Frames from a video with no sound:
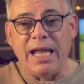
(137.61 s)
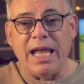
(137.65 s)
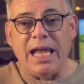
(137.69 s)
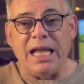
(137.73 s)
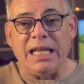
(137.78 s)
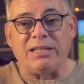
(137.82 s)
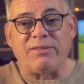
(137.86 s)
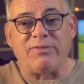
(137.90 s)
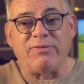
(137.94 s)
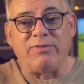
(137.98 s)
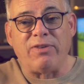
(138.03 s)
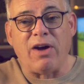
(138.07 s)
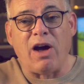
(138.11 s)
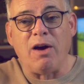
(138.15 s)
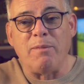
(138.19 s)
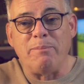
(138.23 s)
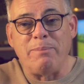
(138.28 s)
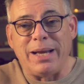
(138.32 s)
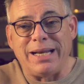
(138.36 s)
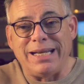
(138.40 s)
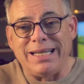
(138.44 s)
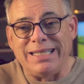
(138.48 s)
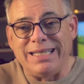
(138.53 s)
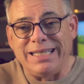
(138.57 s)
It's far
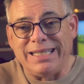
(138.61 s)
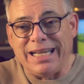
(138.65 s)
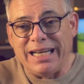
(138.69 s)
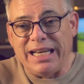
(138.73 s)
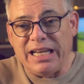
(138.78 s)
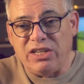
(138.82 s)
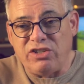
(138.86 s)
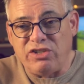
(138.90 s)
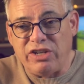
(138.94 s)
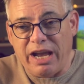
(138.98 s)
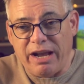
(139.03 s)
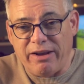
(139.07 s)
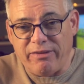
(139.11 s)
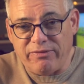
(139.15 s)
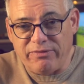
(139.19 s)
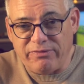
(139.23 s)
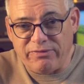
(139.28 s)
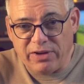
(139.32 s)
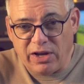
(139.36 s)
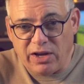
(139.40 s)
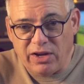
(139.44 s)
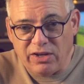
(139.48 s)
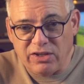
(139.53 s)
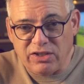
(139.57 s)
better to get it checked
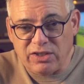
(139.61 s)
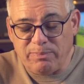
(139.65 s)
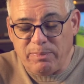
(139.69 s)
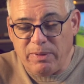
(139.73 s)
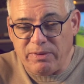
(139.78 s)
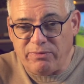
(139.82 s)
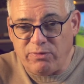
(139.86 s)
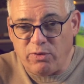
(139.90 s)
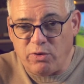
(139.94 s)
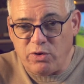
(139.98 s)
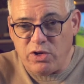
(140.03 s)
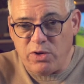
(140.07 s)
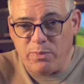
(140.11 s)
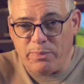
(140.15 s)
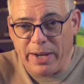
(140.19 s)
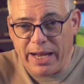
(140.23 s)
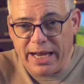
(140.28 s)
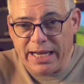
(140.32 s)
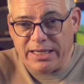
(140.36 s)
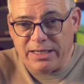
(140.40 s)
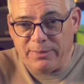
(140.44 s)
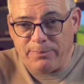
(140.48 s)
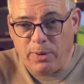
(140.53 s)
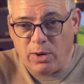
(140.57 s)
first before you
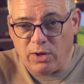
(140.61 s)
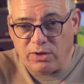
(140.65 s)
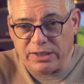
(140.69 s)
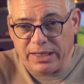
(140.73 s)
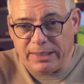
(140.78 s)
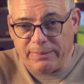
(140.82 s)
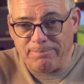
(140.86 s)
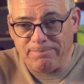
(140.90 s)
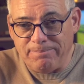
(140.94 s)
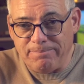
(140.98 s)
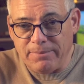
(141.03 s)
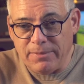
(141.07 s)
pay a deposit.